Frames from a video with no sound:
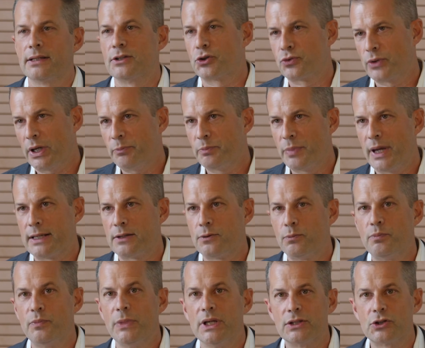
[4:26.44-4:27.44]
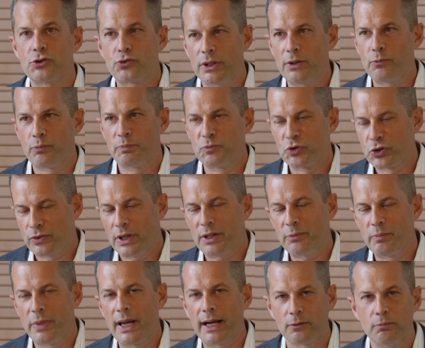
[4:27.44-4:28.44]
And strict
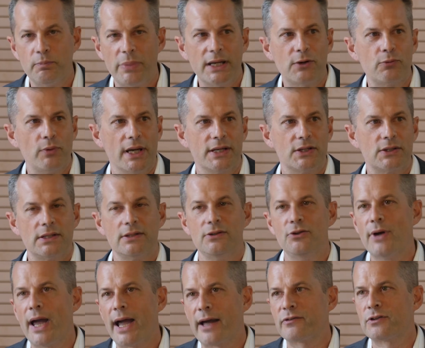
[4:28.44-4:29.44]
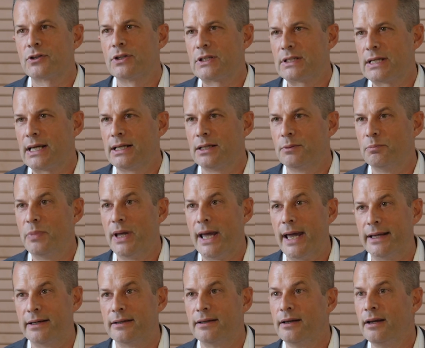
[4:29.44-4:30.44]
bed rest, you have to stay in
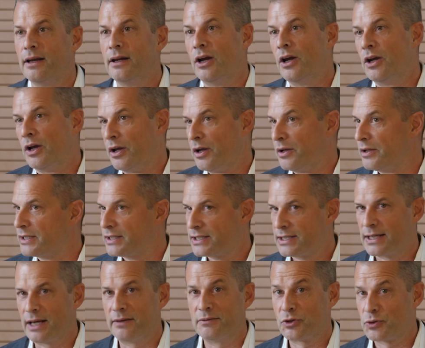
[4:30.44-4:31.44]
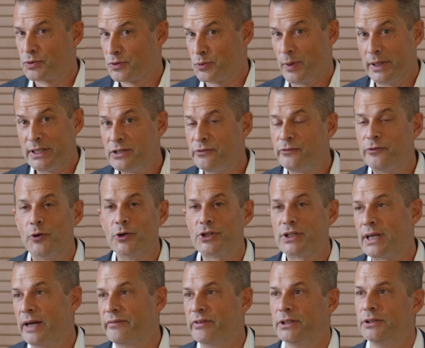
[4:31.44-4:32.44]
bed
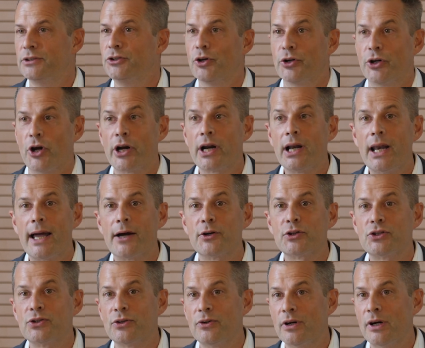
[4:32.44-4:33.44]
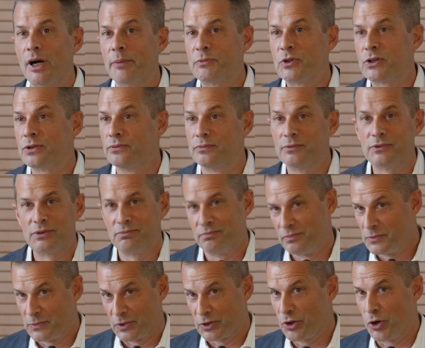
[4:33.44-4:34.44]
24/7. You're not allowed to go
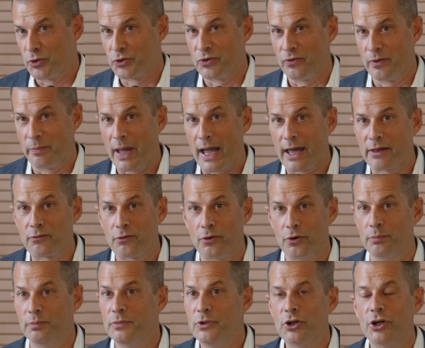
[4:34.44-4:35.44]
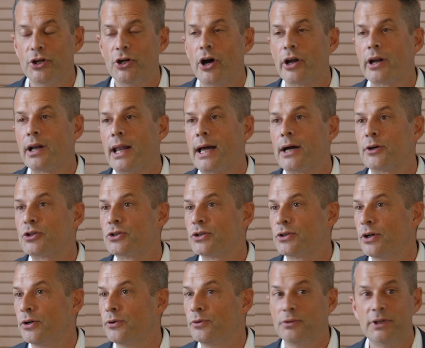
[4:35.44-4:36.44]
to the bathroom. You're not allowed to
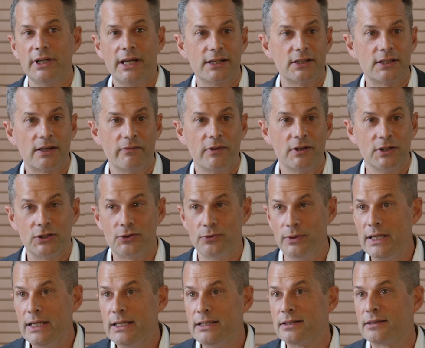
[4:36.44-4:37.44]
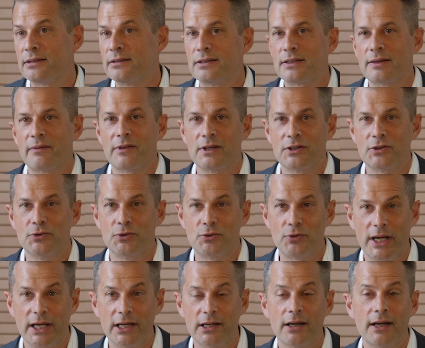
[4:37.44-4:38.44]
go get something to eat, something to
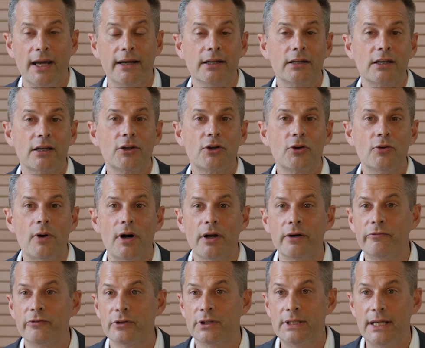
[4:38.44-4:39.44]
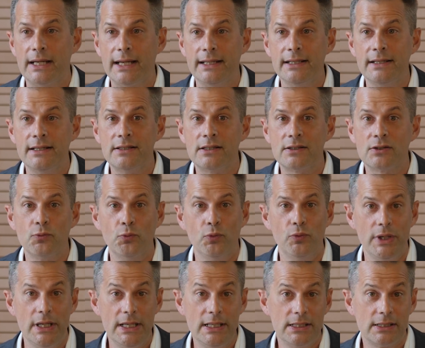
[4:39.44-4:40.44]
drink. And it can go on for days,
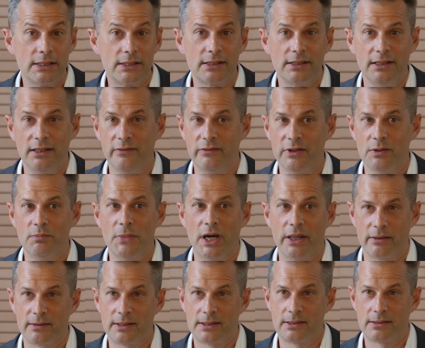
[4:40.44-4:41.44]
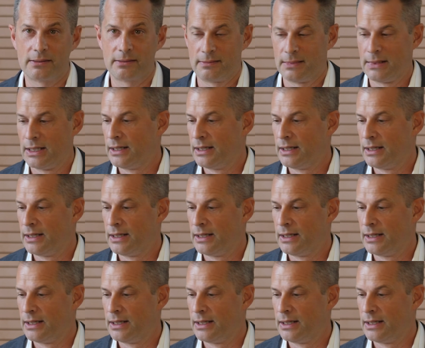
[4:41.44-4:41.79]
weeks, even months.